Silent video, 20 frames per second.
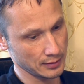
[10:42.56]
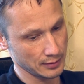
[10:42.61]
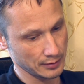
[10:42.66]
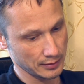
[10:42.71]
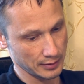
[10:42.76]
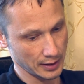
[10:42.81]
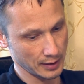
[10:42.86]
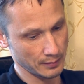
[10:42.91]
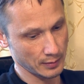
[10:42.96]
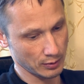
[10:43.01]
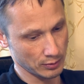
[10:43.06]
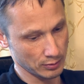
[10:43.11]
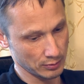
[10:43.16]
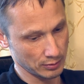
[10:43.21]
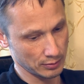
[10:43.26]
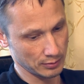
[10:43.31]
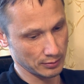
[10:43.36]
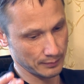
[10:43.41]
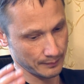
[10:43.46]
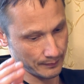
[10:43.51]
I can find
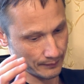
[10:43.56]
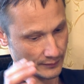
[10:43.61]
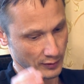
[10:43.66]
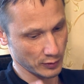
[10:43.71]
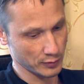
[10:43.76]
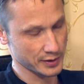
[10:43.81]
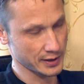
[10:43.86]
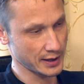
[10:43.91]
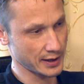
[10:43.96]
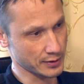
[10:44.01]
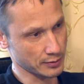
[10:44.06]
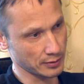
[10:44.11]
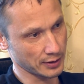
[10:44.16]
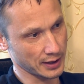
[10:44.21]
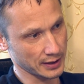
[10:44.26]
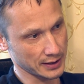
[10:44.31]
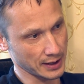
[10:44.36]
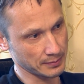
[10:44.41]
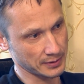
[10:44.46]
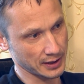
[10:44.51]
out how many
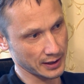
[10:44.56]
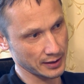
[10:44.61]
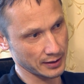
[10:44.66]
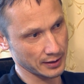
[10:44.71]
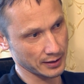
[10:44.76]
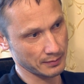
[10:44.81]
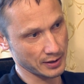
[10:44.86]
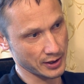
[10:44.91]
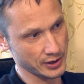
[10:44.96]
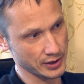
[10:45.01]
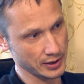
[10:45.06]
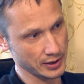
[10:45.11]
portions of the soup there